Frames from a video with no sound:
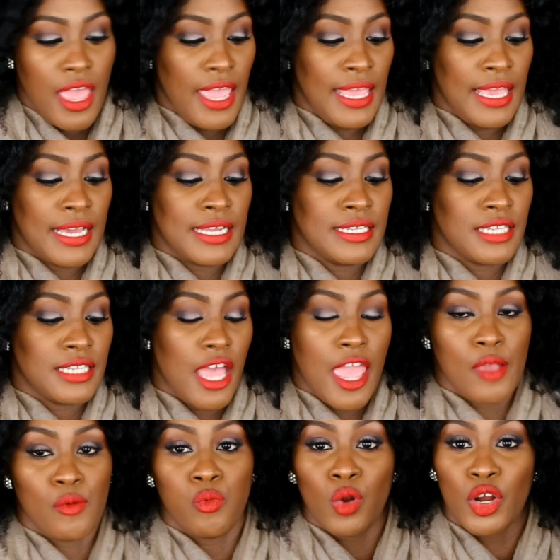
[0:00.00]
And
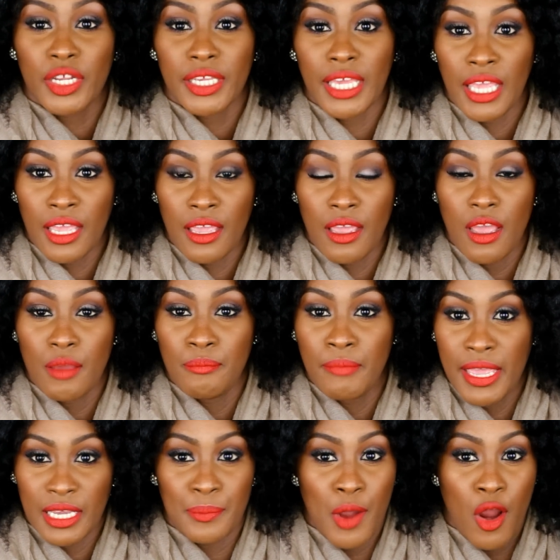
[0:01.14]
a working
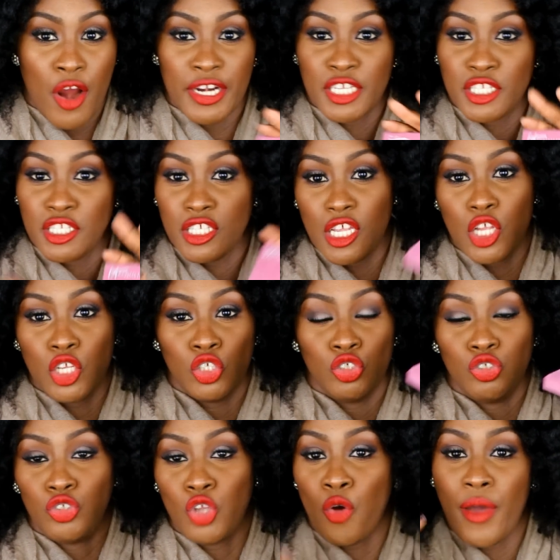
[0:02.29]
makeup artist
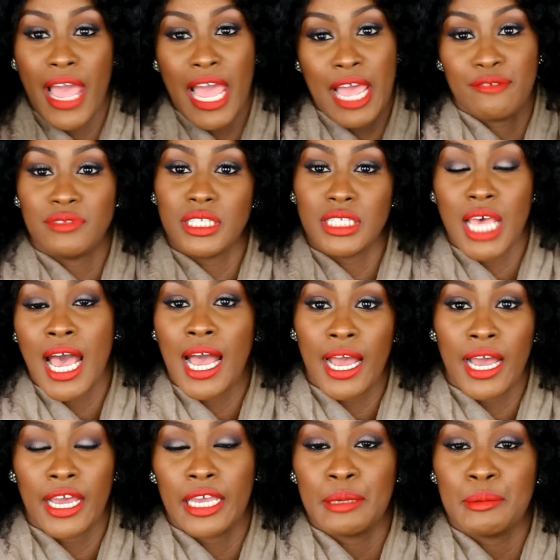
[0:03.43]
don't have
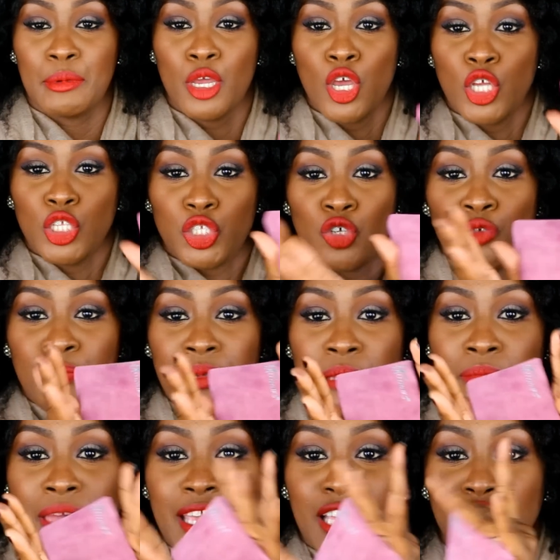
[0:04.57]
time to
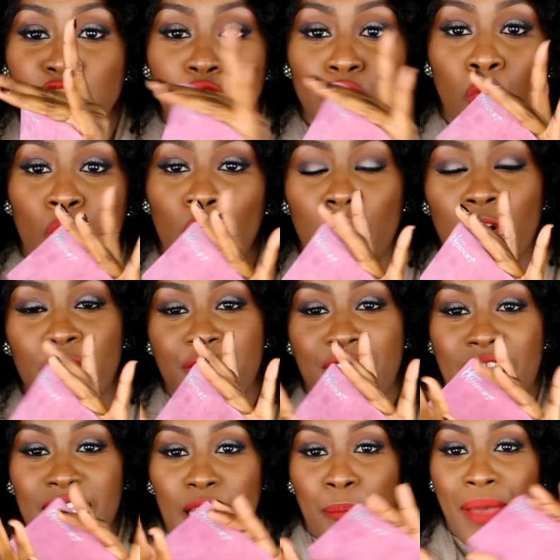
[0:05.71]
be making sure
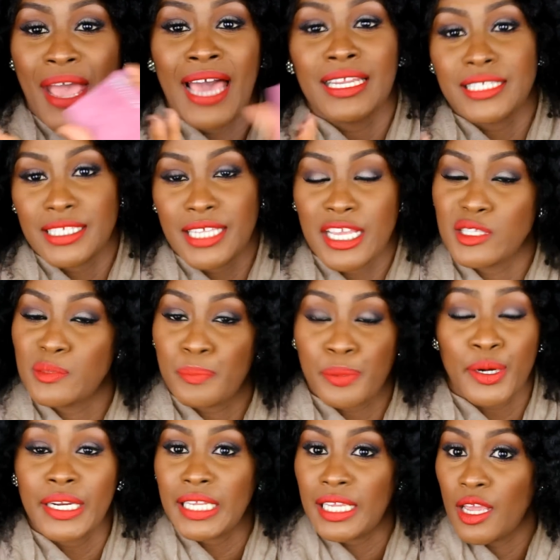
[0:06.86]
that the palette stays
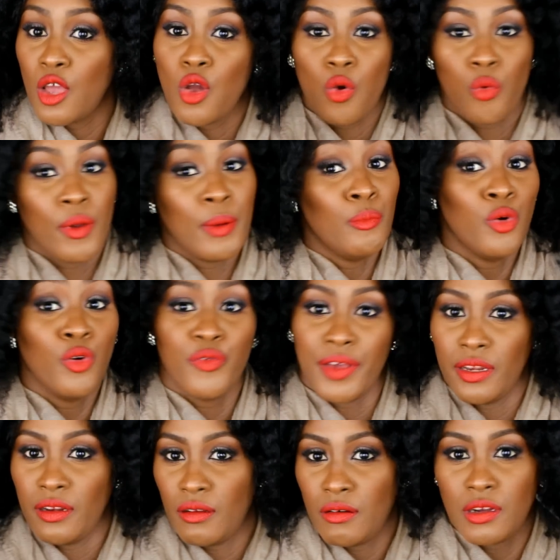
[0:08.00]
pretty. We're
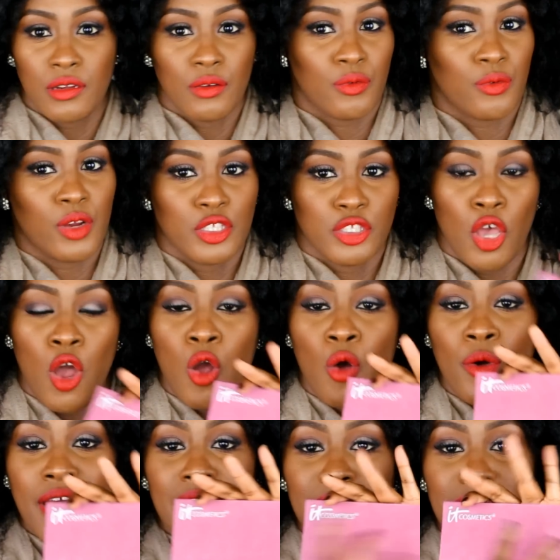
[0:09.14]
moving.
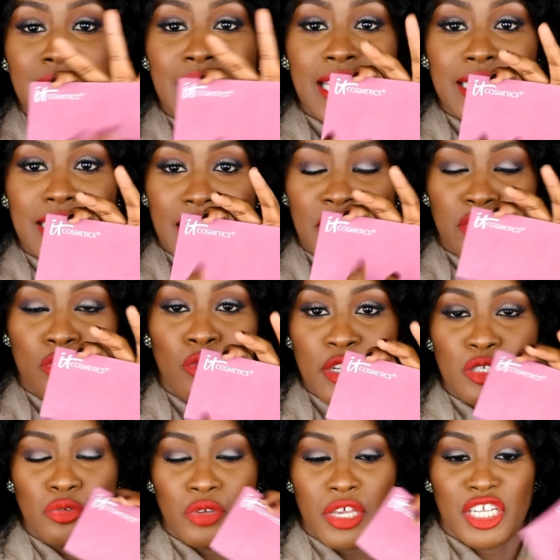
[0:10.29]
So this is
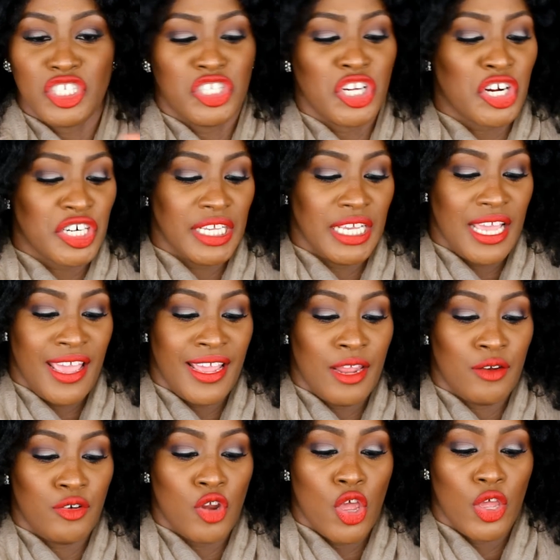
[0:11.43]
going to get dirty
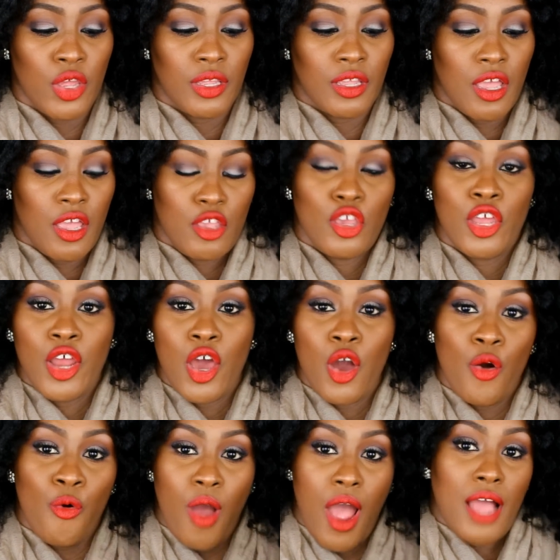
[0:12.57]
and you
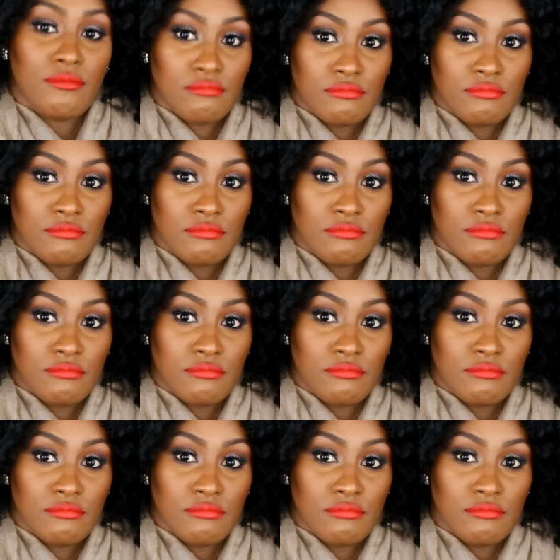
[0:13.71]
know,